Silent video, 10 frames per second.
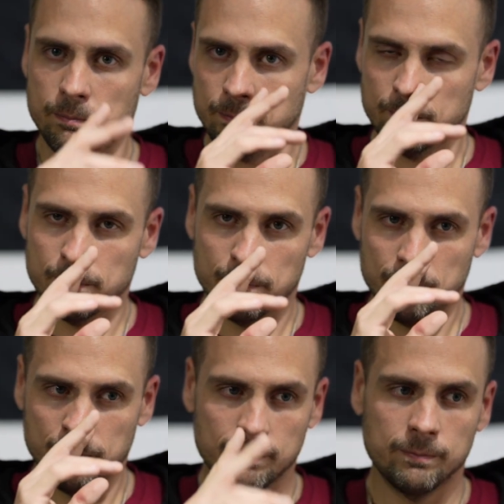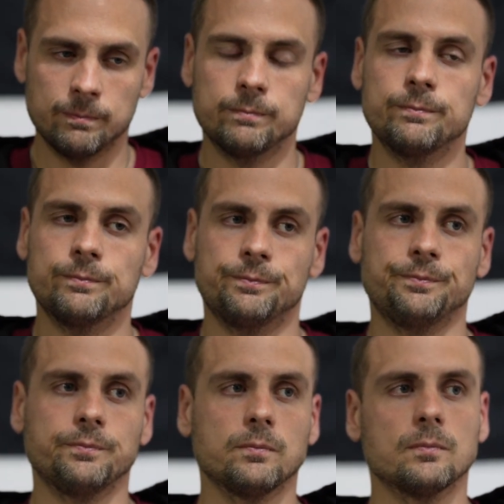
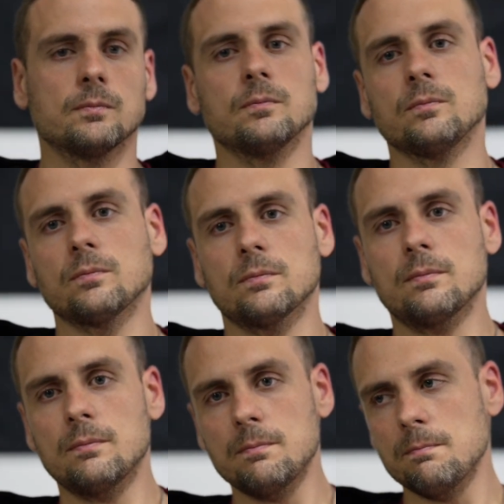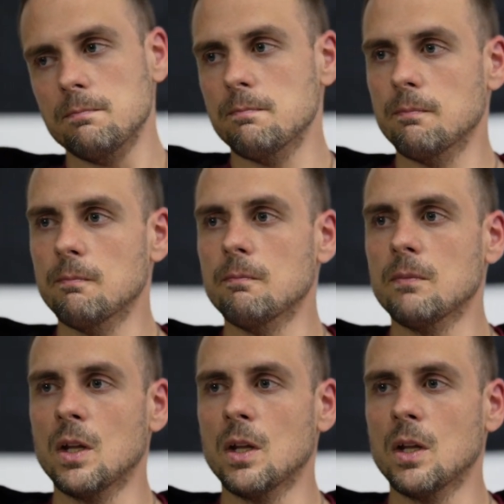[no speech]